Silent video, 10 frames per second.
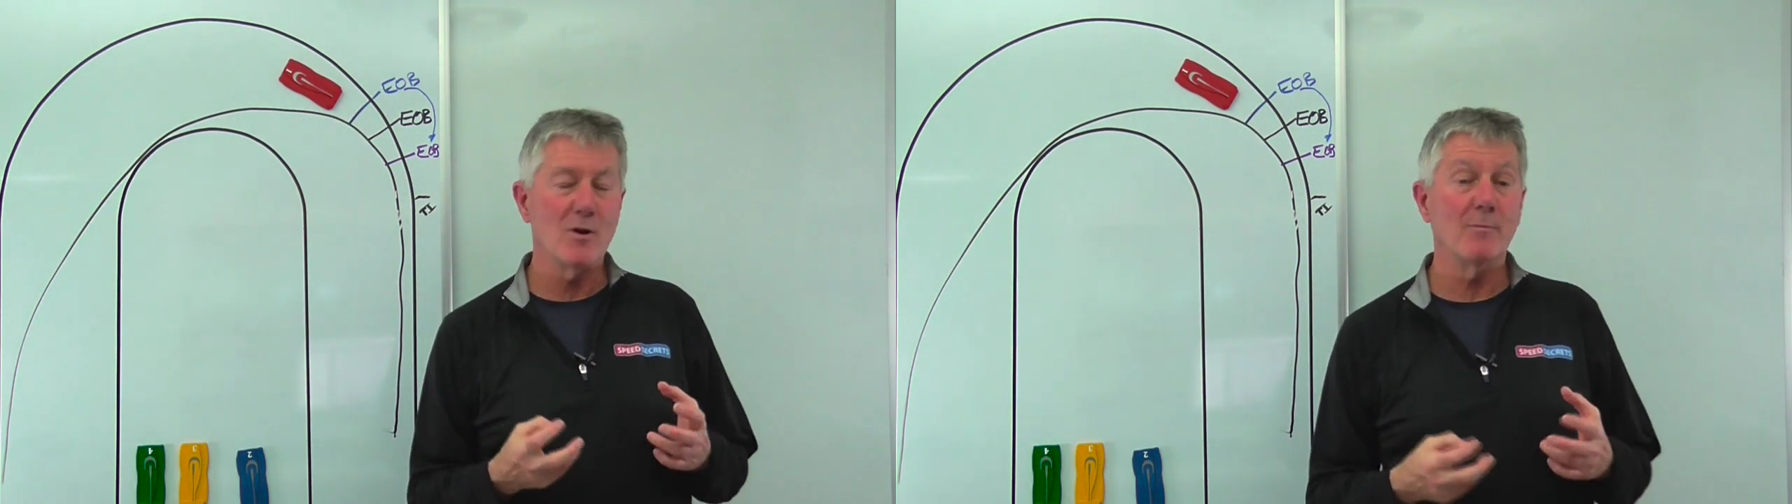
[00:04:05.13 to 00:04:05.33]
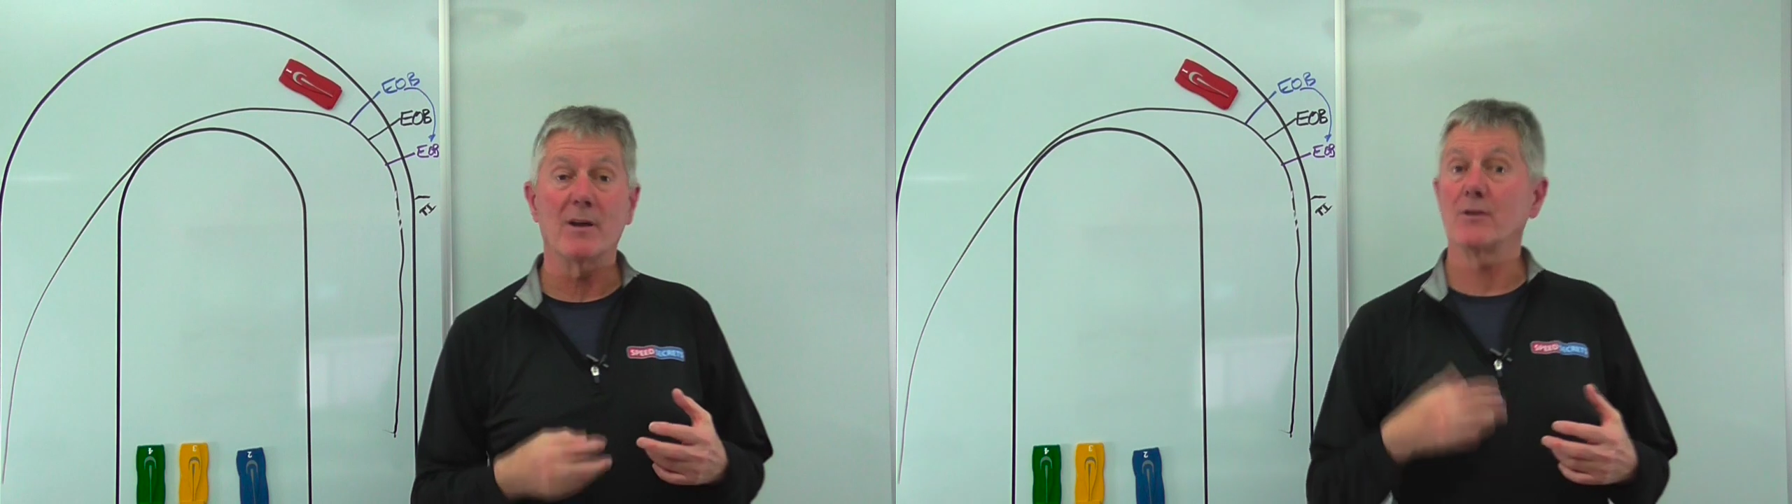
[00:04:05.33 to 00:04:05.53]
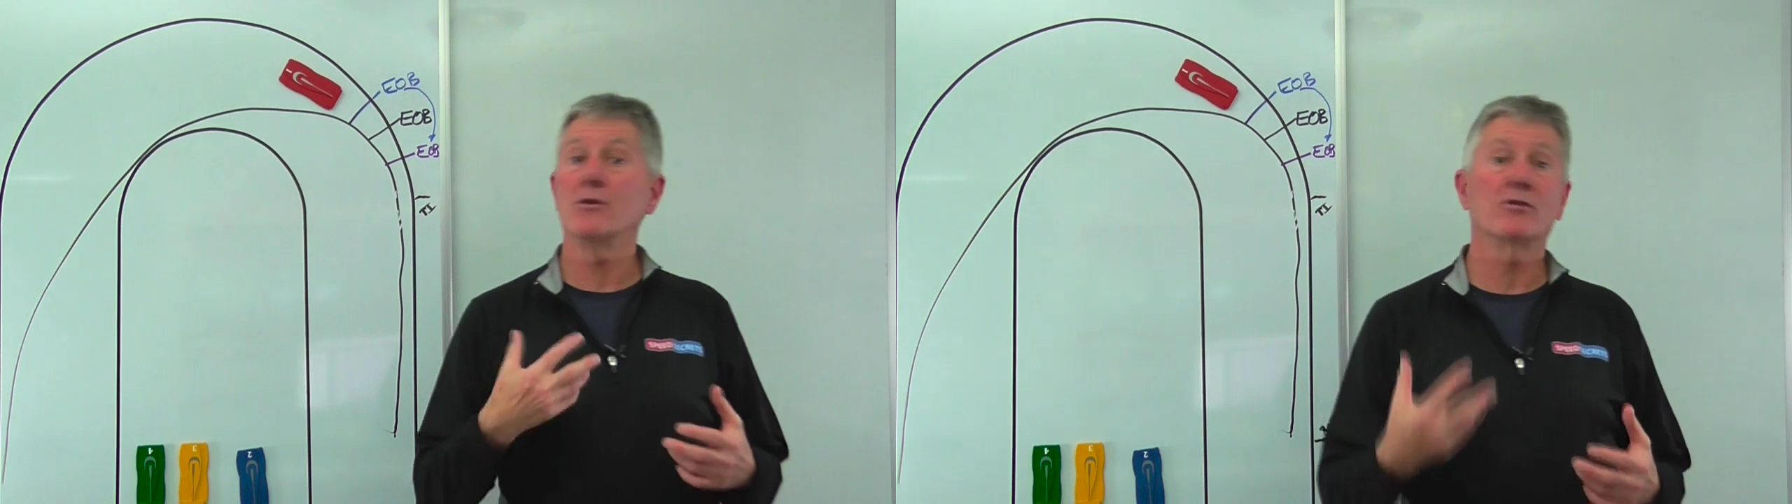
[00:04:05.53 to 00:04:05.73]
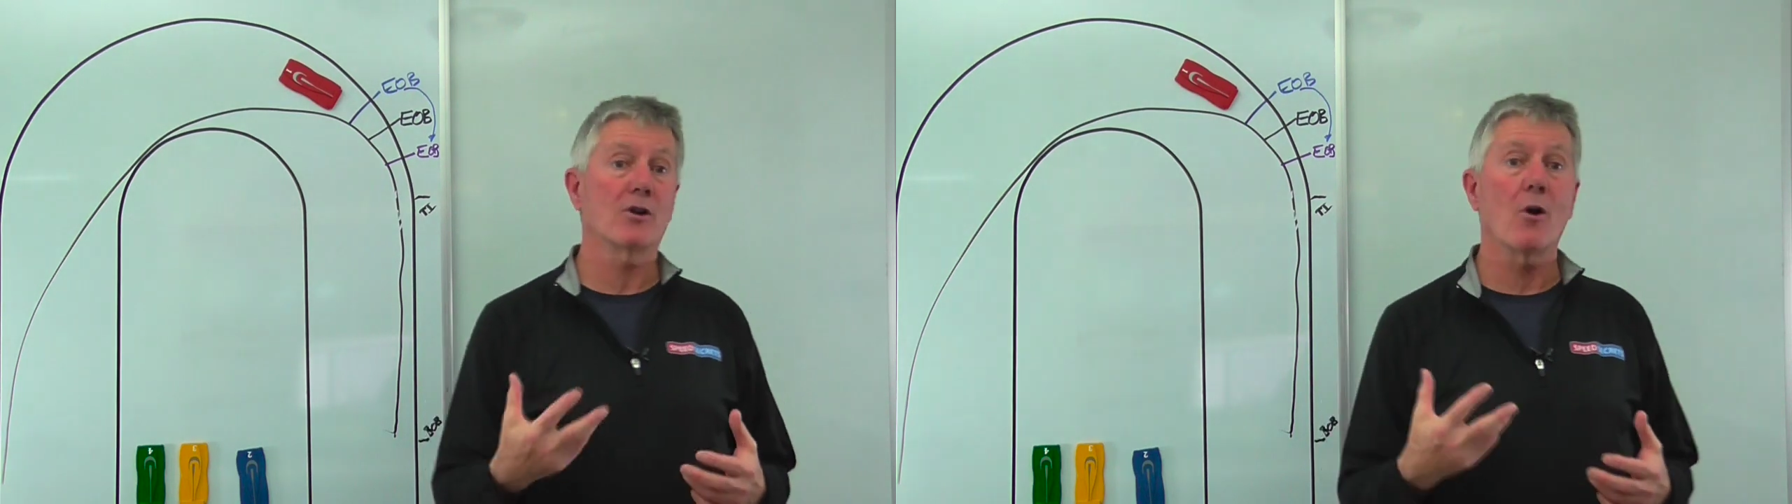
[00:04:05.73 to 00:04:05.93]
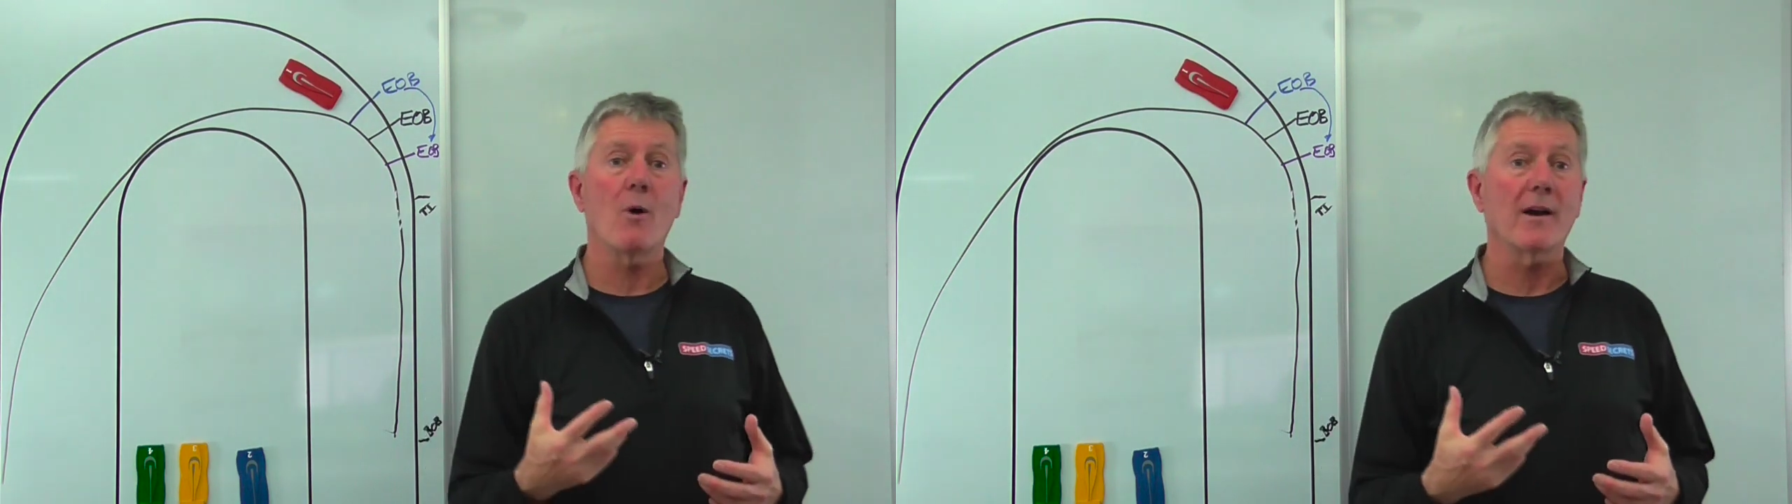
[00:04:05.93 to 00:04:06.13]
movement you
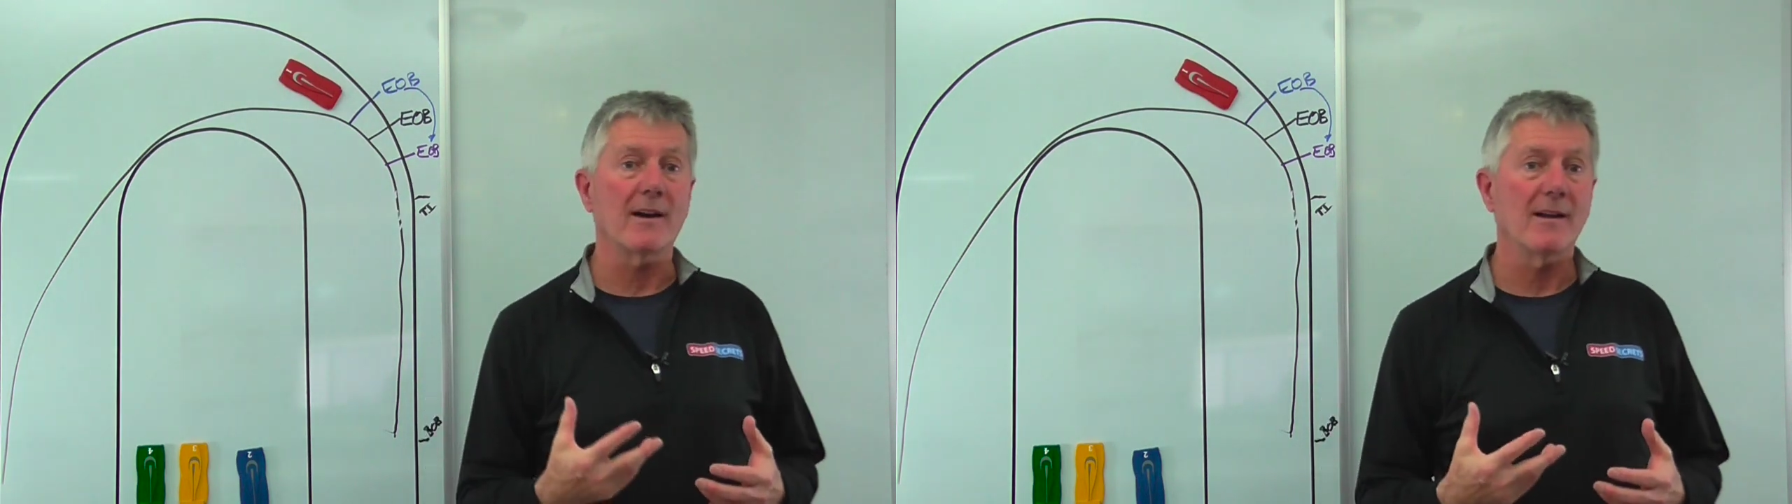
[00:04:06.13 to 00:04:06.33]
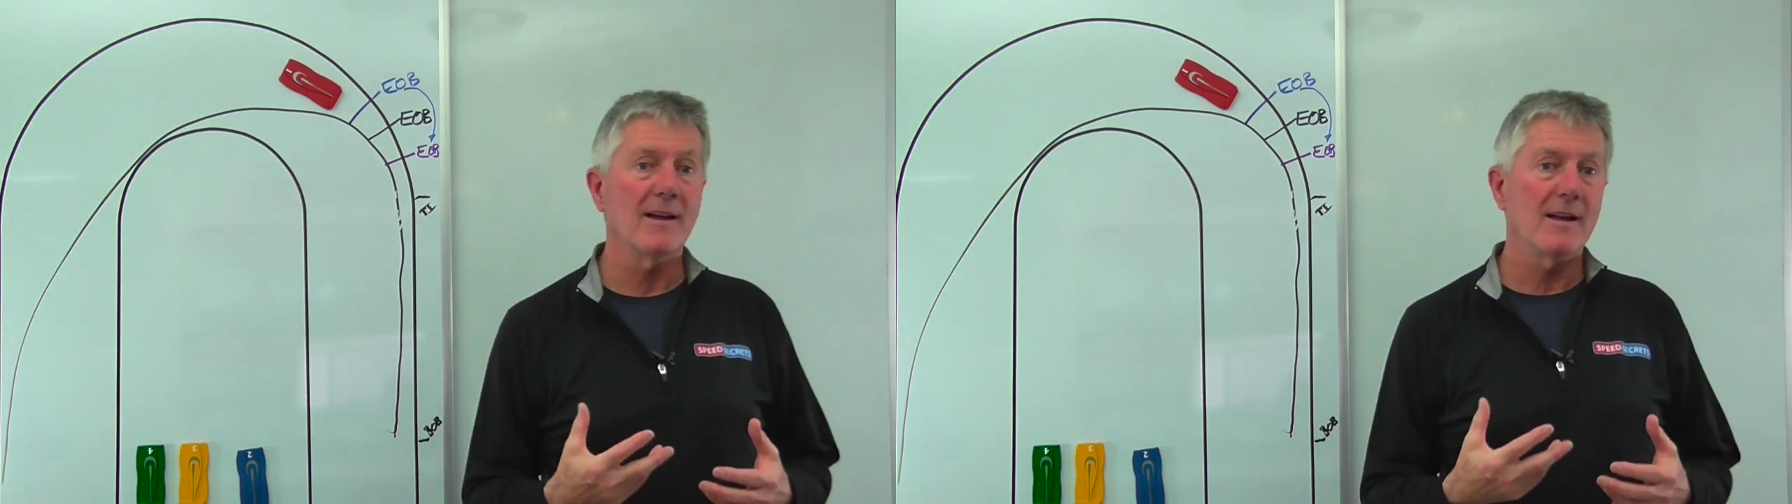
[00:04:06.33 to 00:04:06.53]
just go on it.